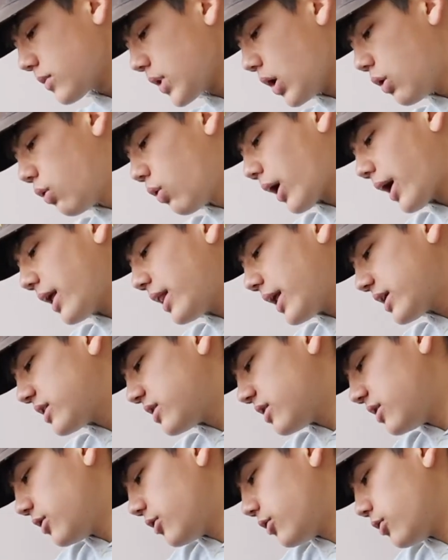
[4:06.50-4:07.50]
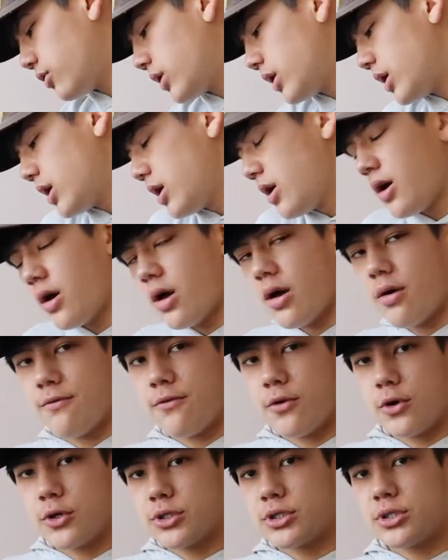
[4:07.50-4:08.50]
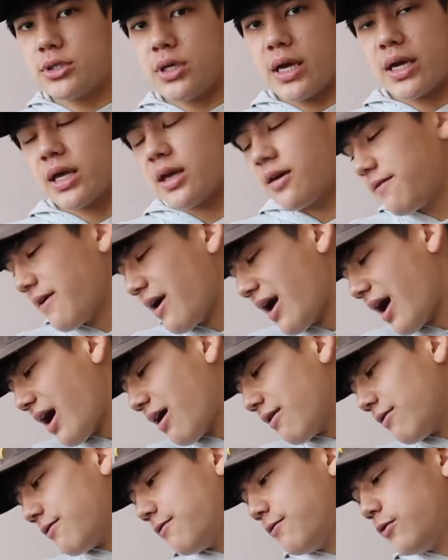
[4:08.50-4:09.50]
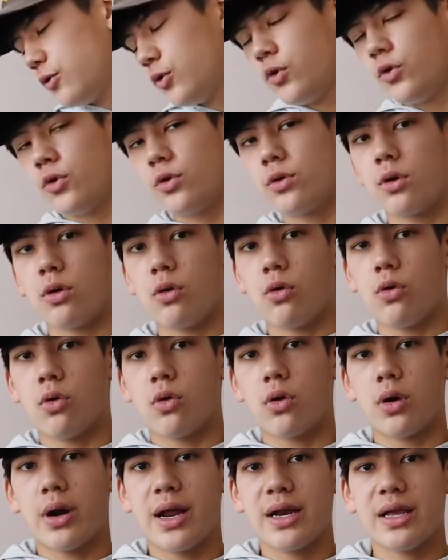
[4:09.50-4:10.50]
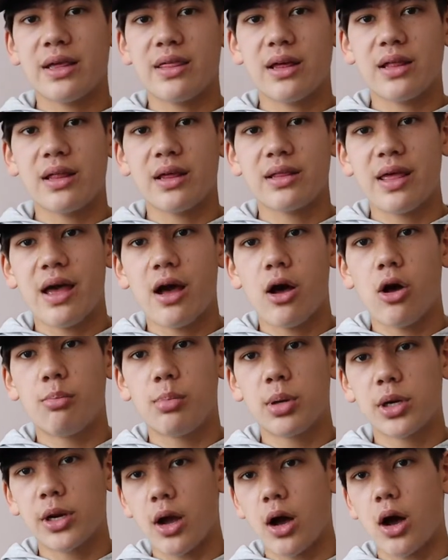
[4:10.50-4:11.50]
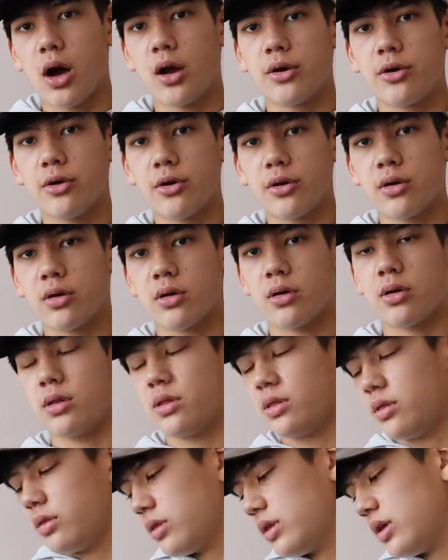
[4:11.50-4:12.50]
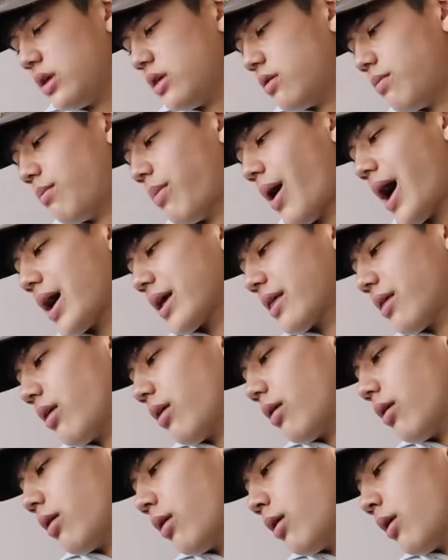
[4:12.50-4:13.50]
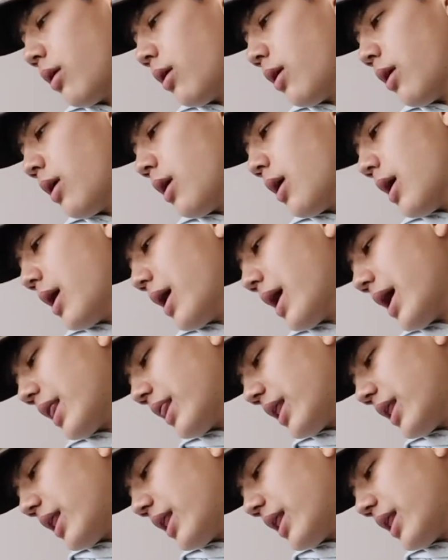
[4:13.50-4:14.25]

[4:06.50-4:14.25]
What I like to do first, like if I have food or anything like that, I'll put it under these boxes, and